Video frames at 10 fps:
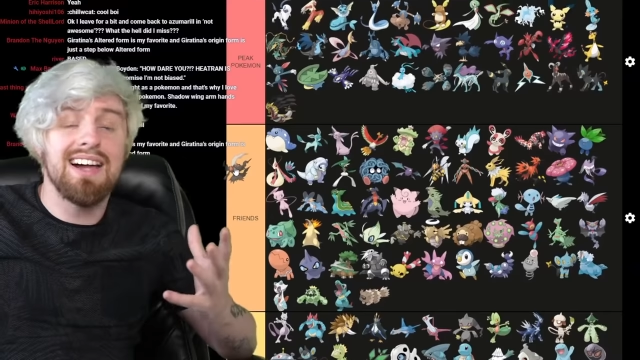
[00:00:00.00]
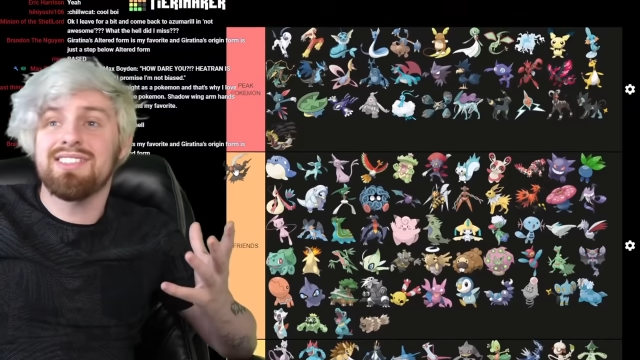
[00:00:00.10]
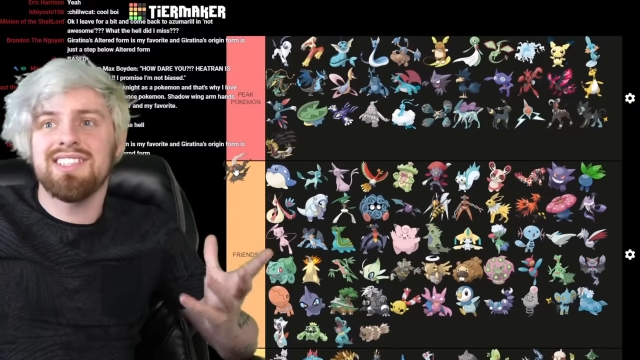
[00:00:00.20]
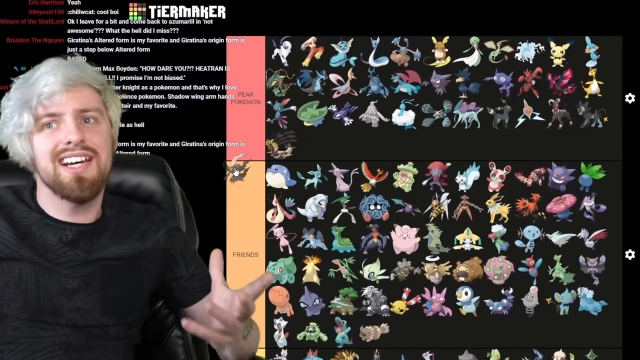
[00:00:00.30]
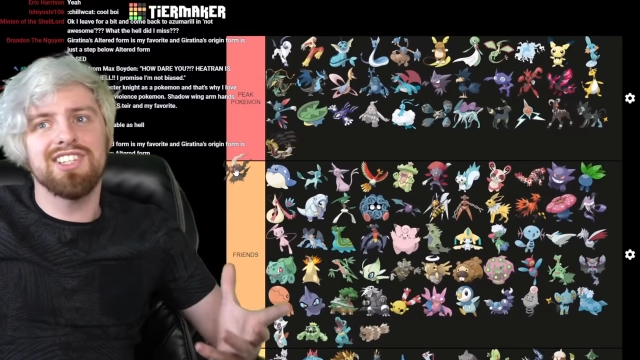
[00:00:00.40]
uh, I'm
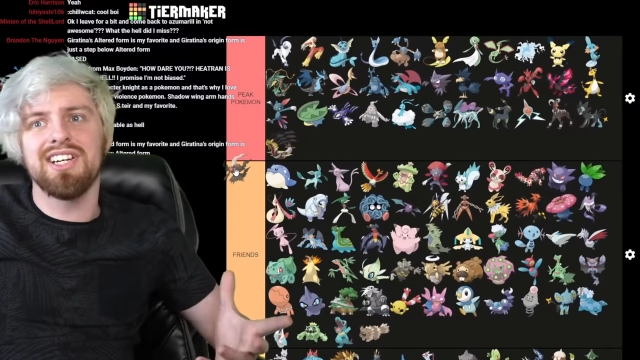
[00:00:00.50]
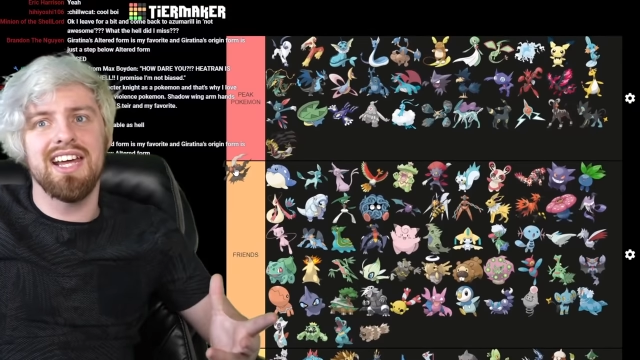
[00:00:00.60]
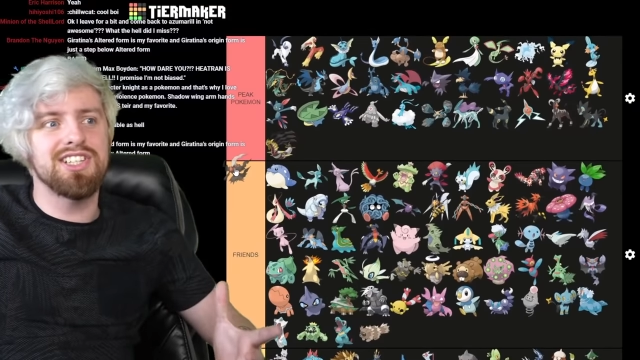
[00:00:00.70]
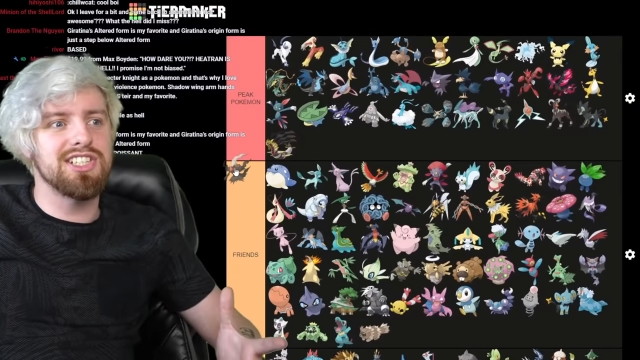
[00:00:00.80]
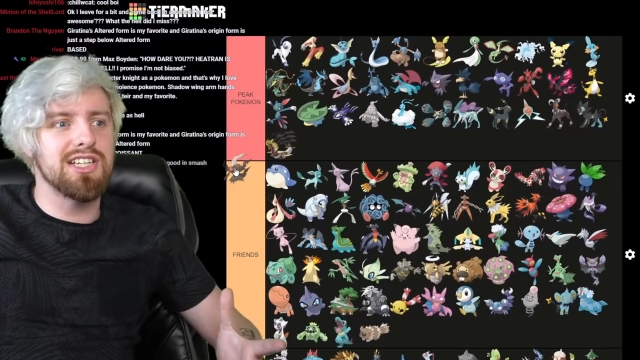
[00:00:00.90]
such an
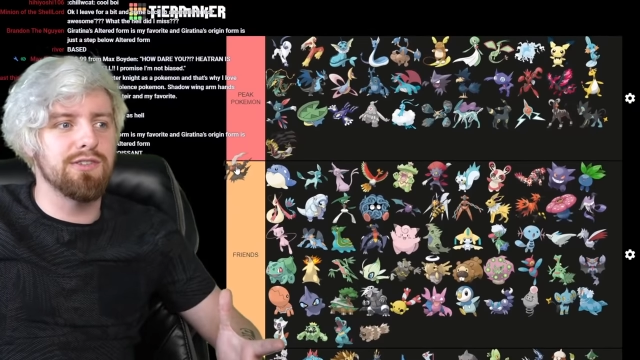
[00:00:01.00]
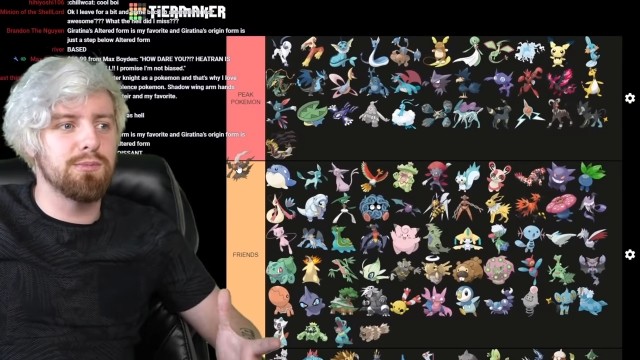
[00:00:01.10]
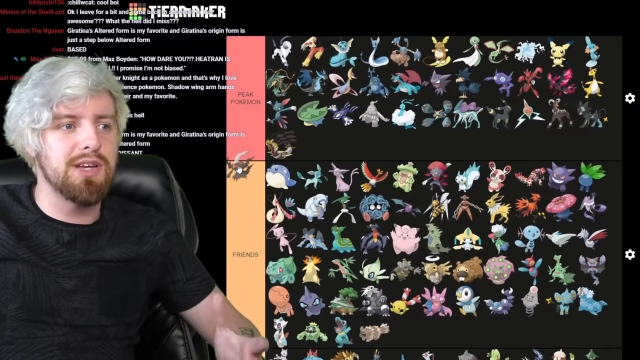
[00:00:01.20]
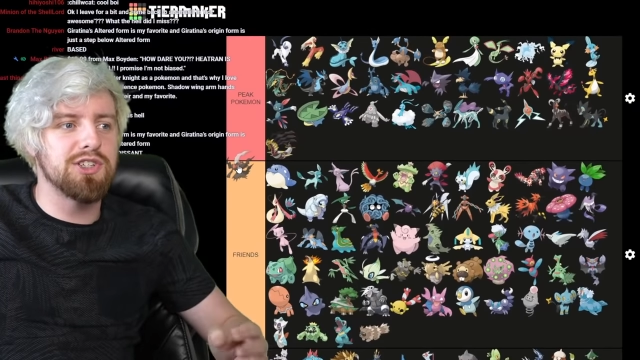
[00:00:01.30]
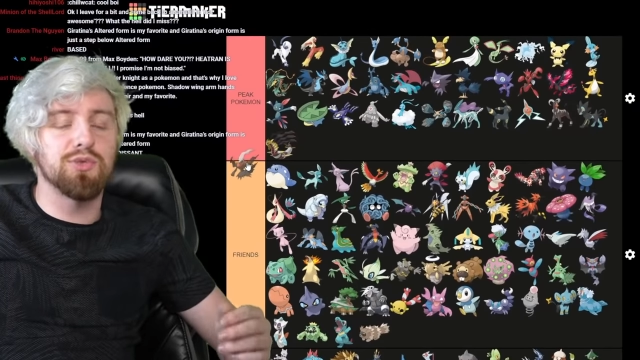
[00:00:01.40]
edgy son of a
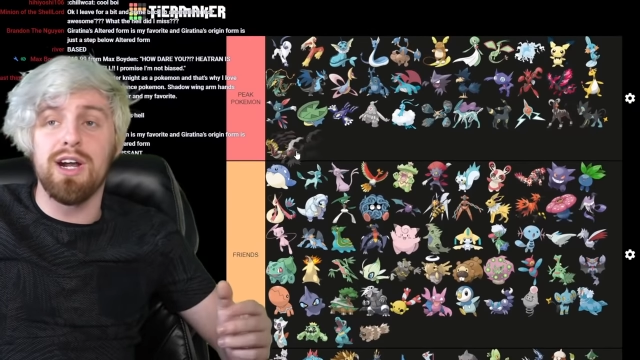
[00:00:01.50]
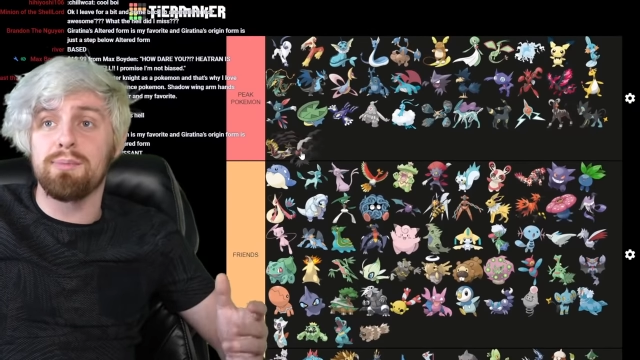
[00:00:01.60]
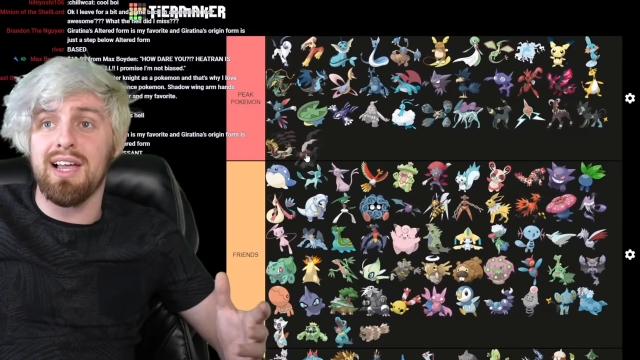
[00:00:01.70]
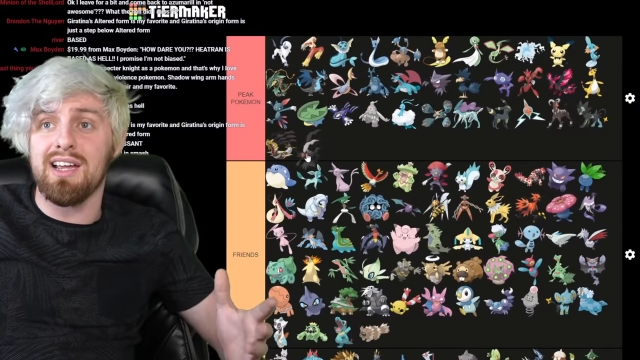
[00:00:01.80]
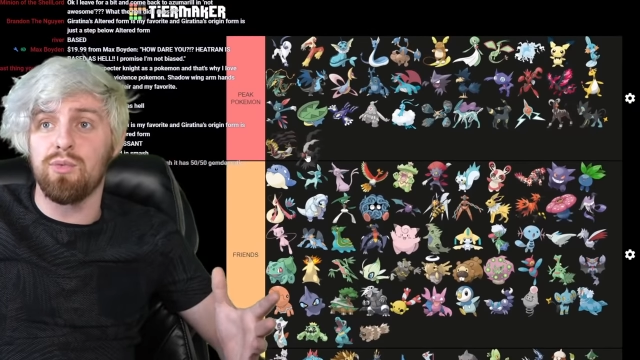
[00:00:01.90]
bitch. Red,
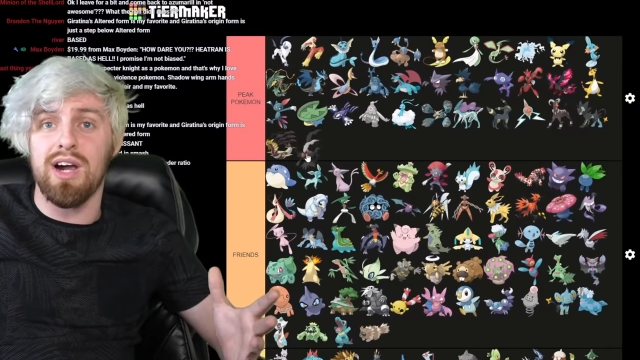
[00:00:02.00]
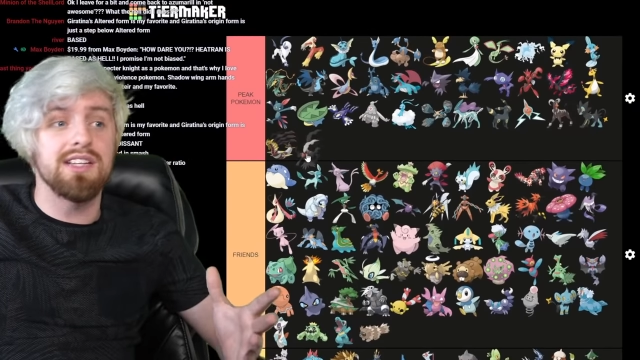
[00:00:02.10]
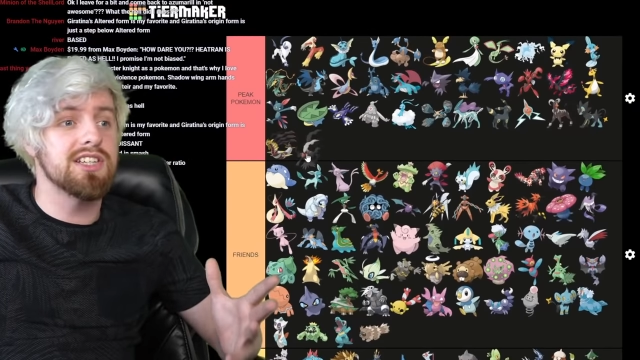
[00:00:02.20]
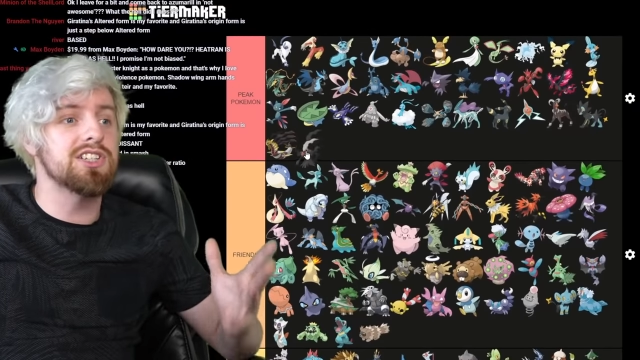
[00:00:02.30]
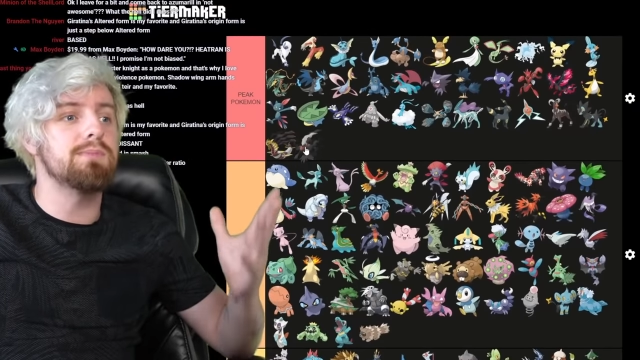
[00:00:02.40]
black, and white is such